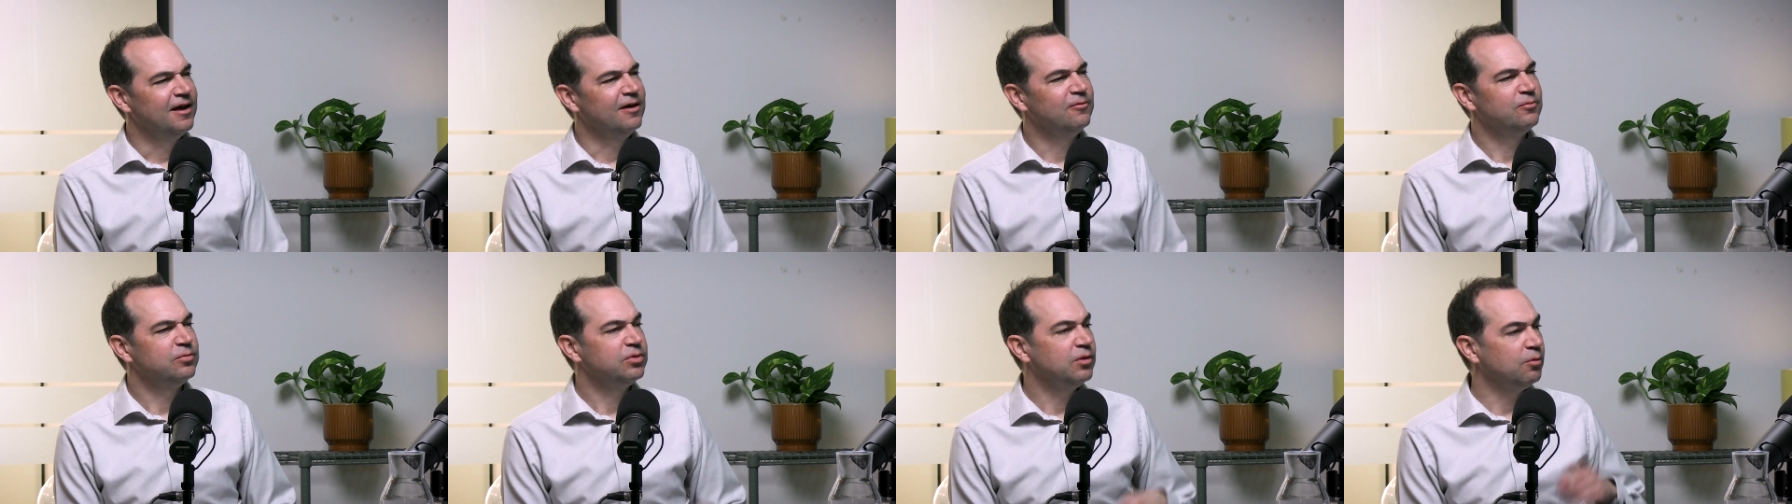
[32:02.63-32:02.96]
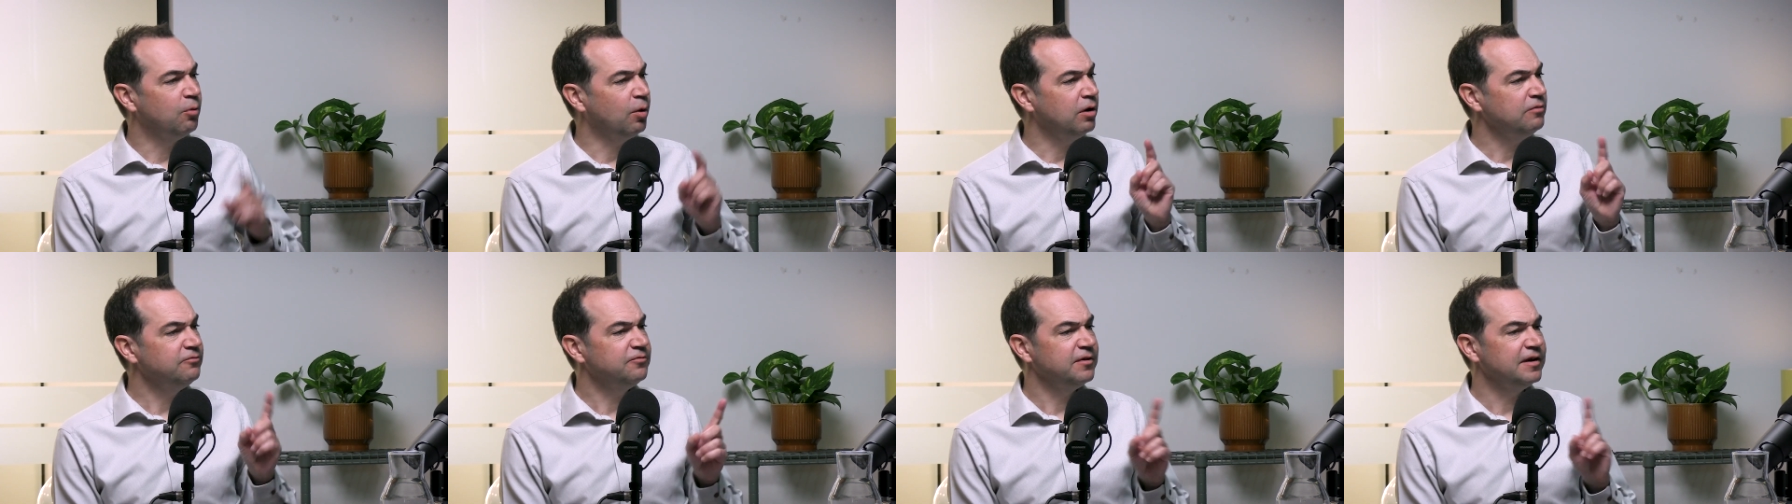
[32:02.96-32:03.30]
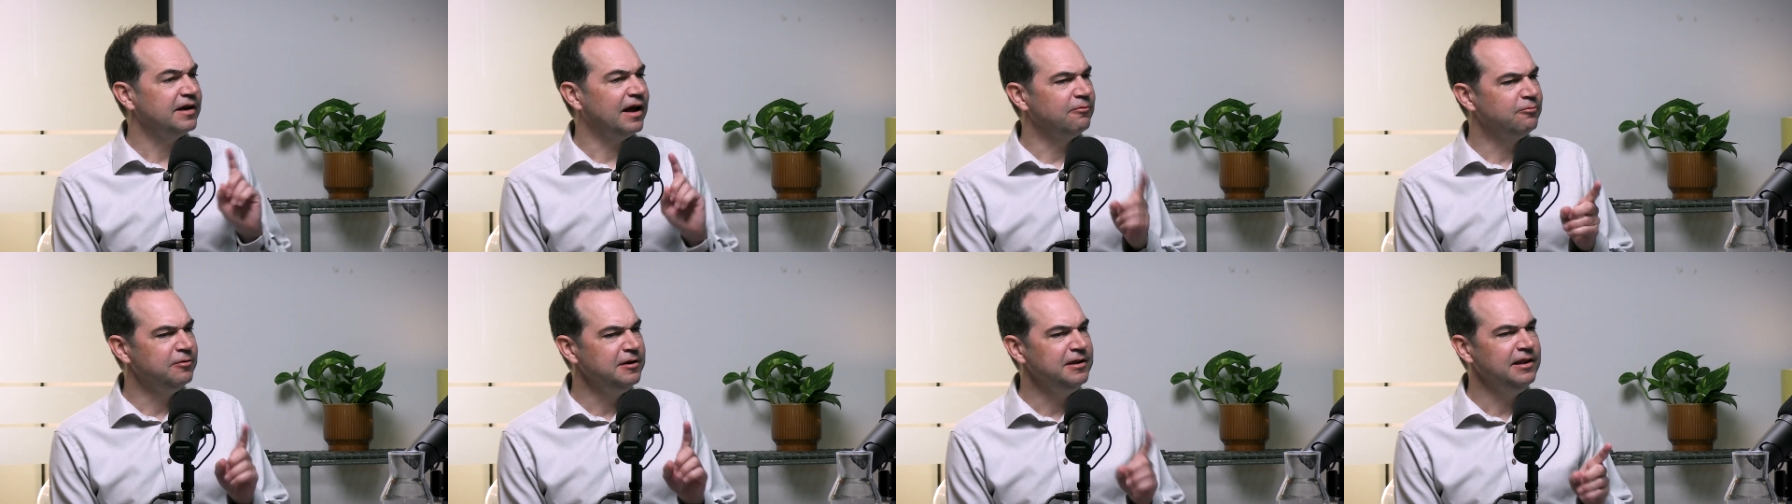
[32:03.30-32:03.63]
The one
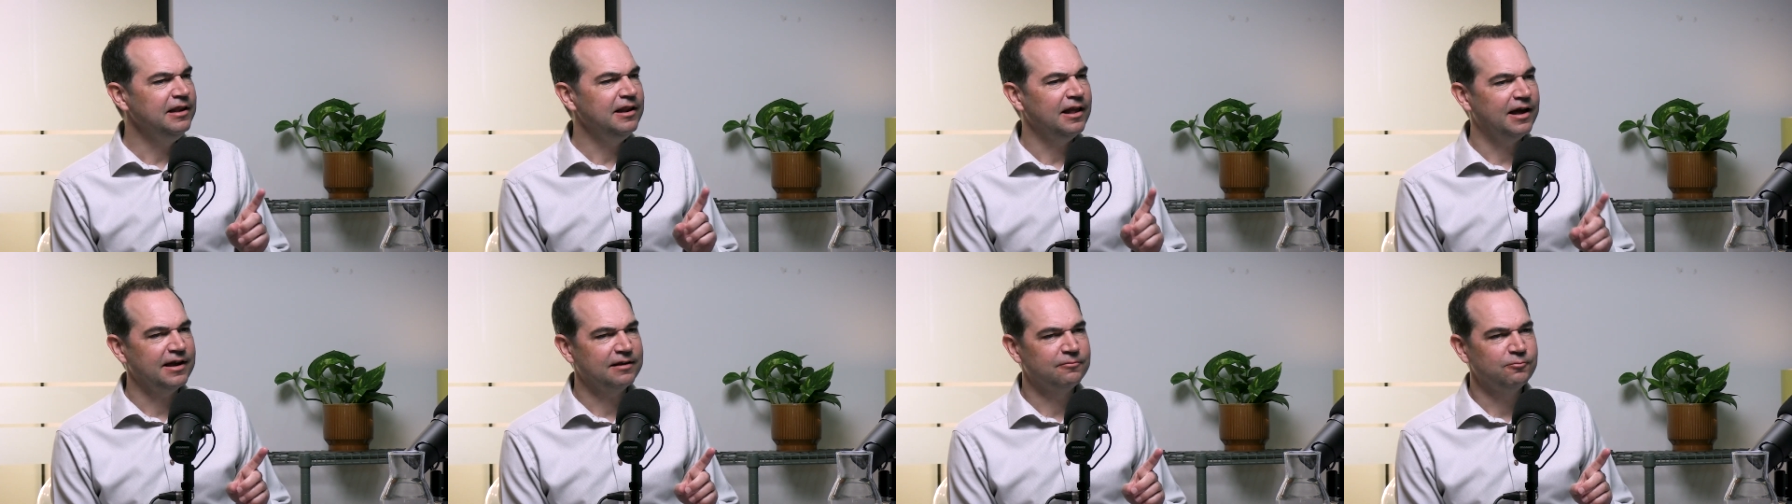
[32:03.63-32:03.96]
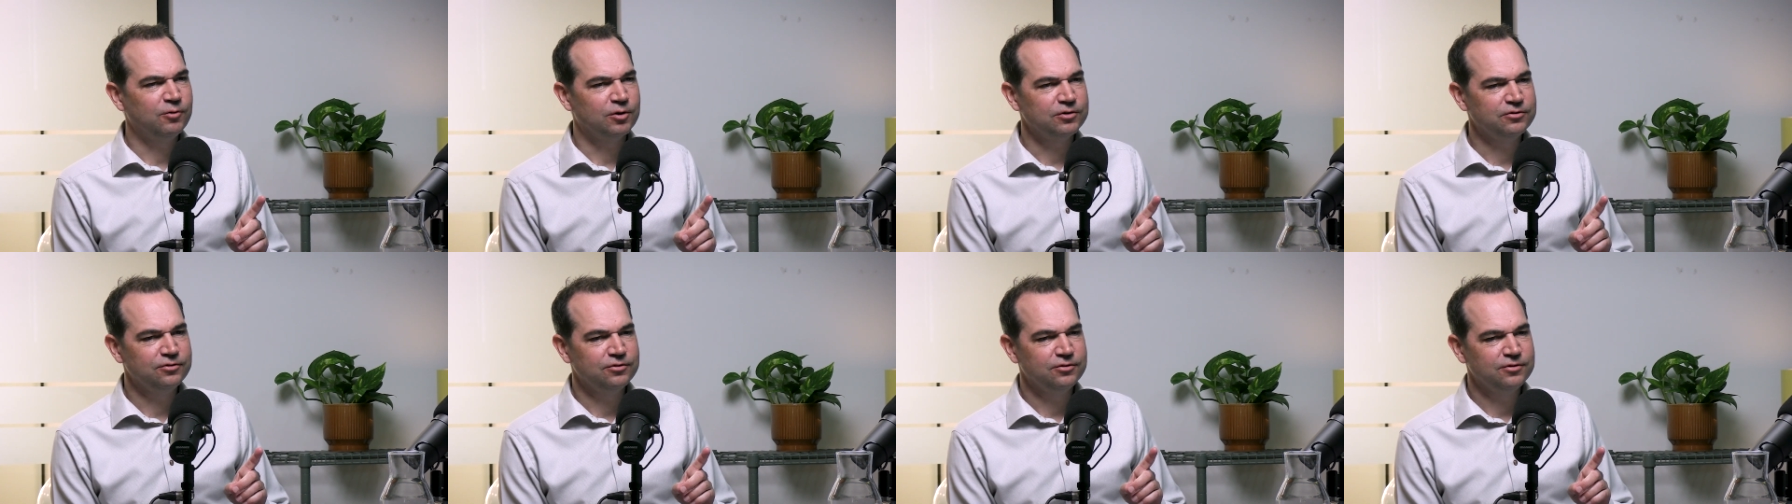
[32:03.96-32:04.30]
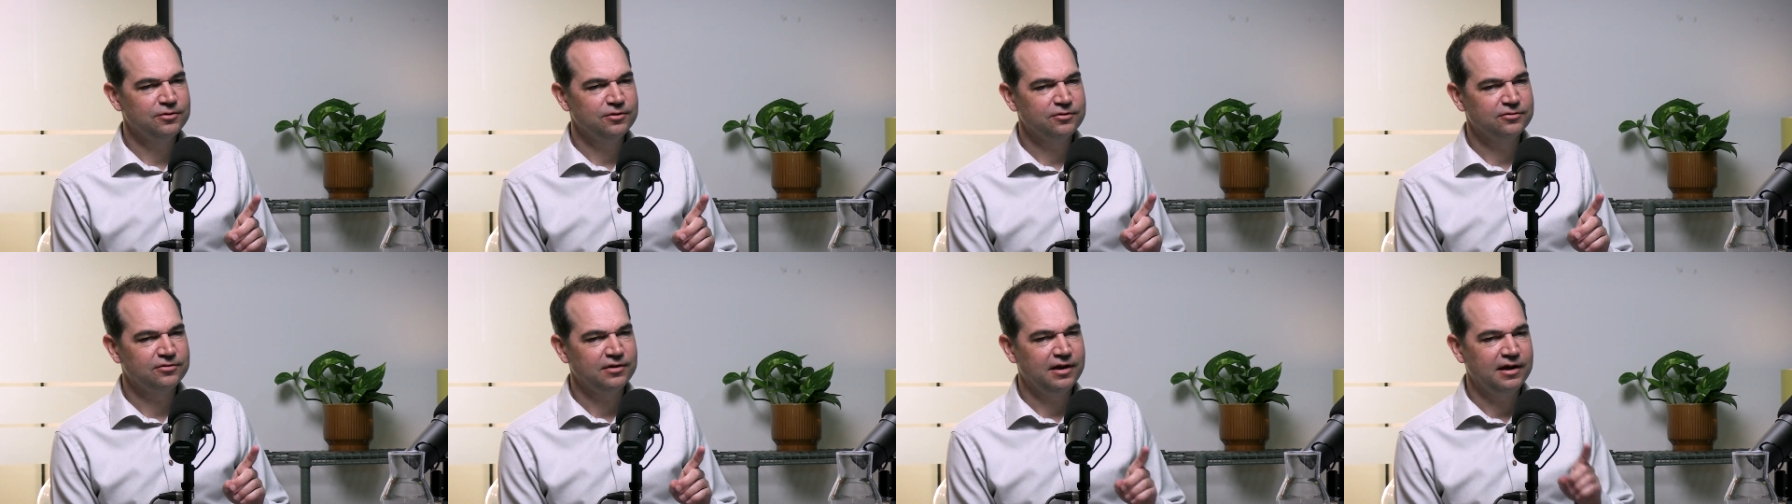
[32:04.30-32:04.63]
thing I really like what
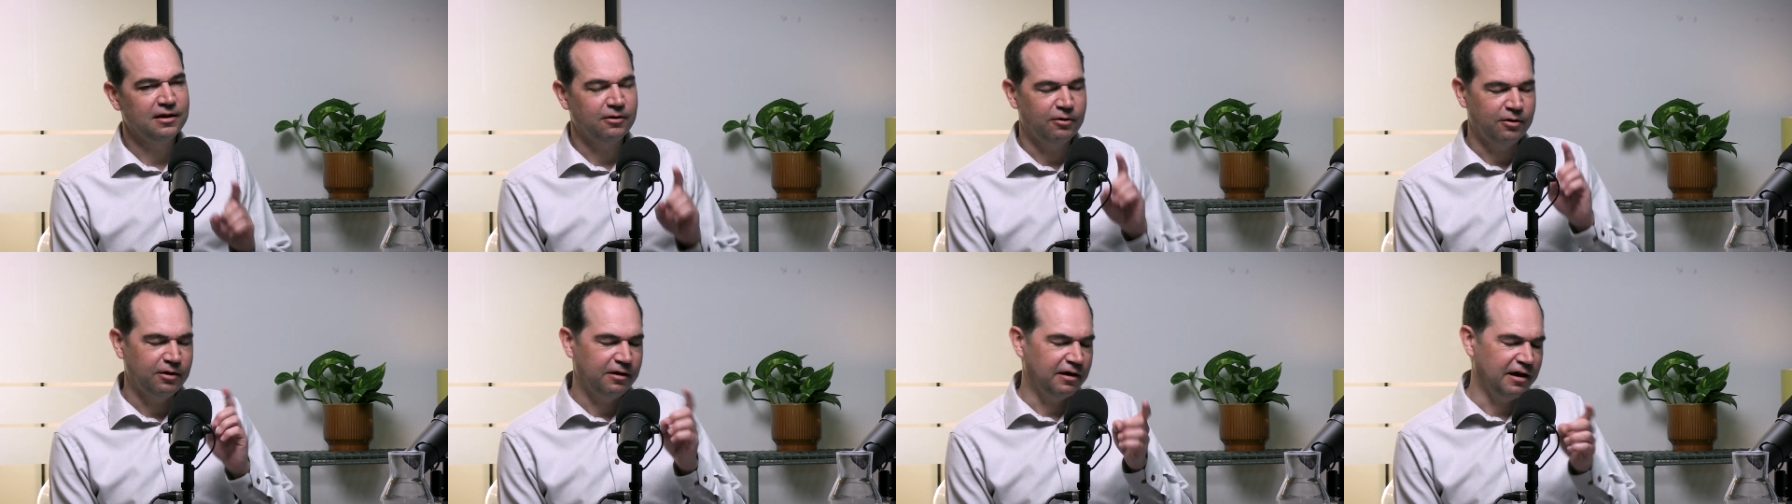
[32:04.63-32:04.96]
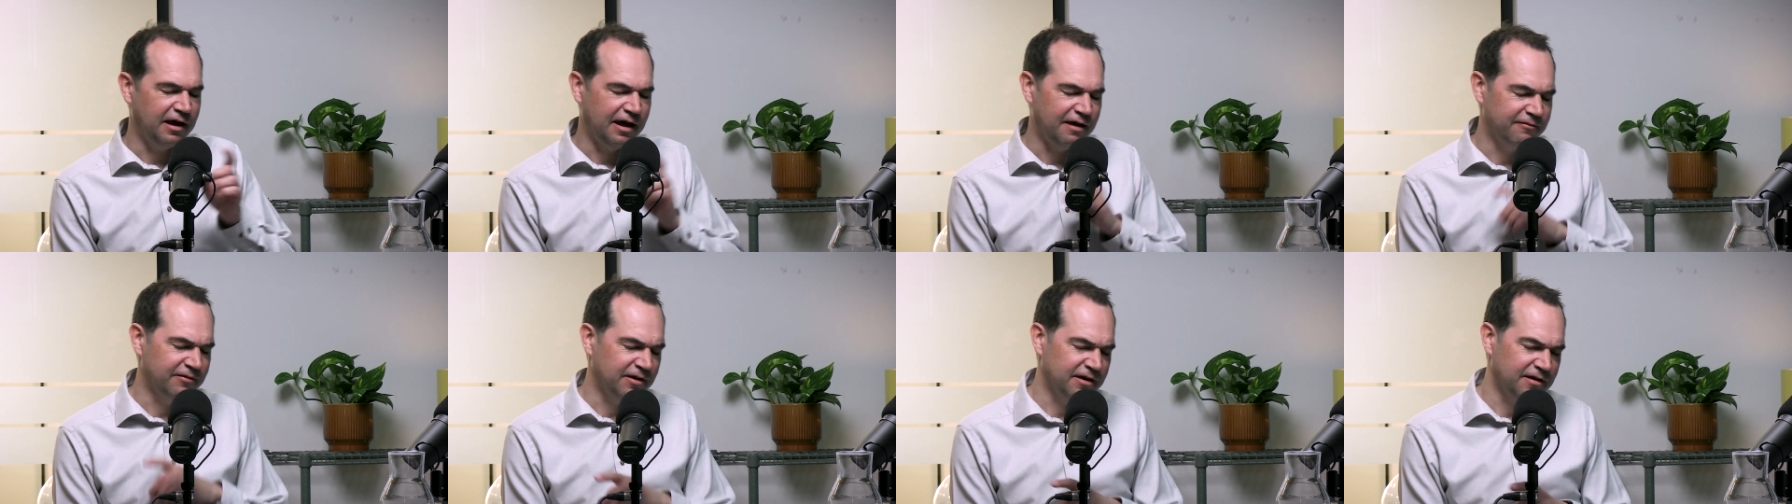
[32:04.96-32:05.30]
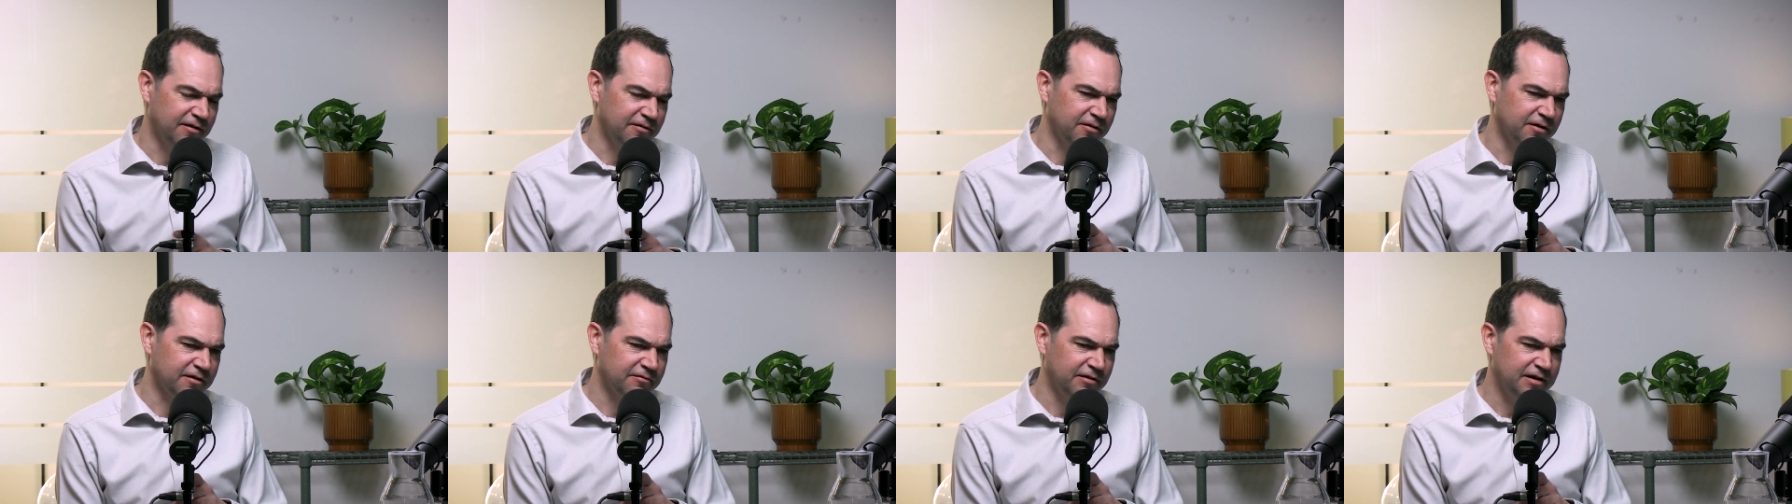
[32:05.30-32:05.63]
you say, or I have
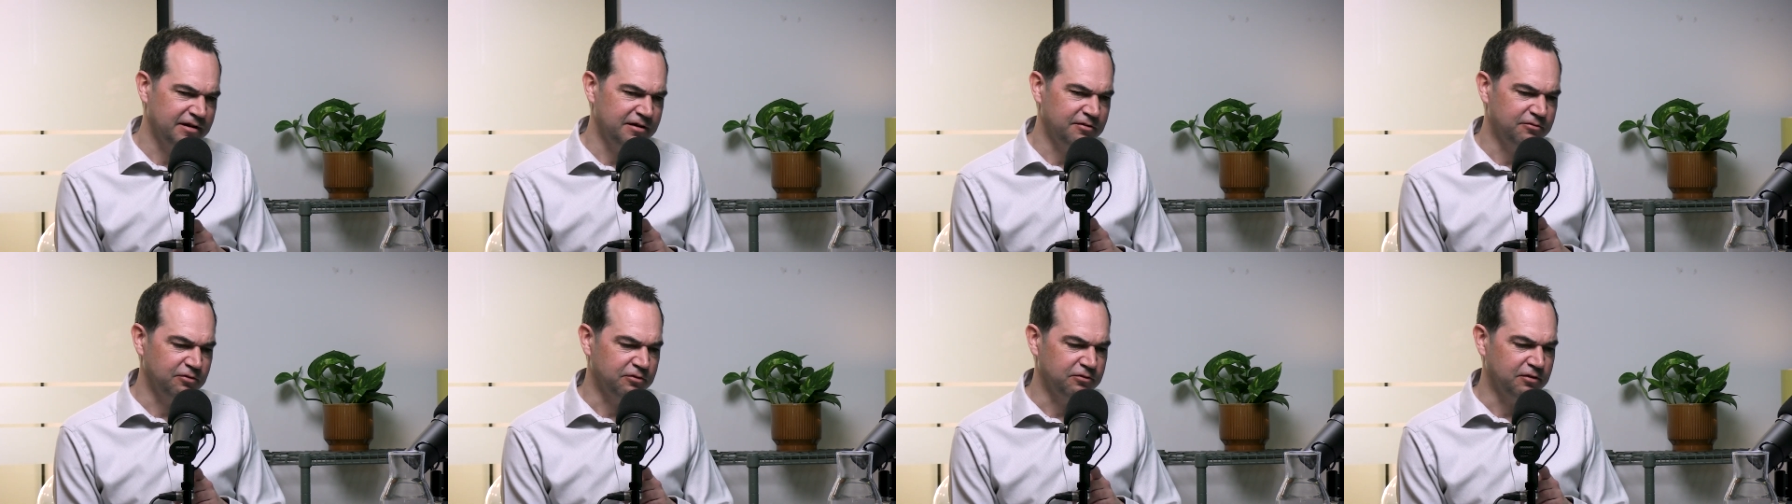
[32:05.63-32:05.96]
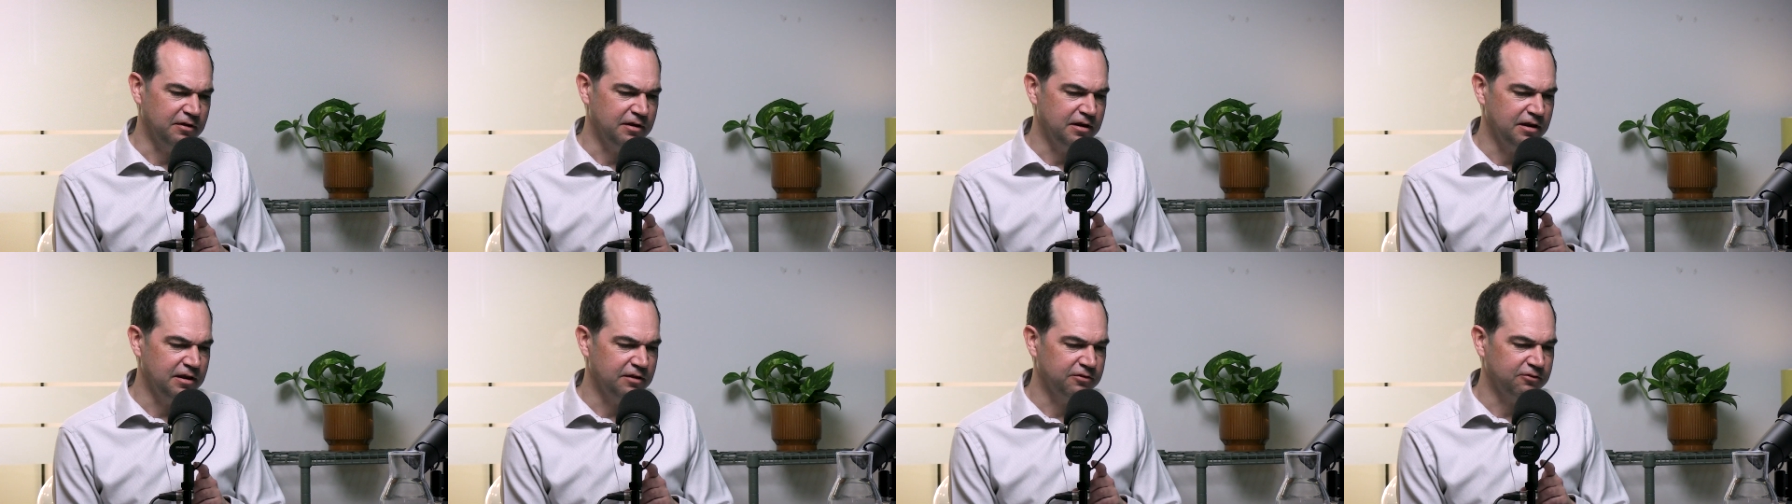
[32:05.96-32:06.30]
a great interest in,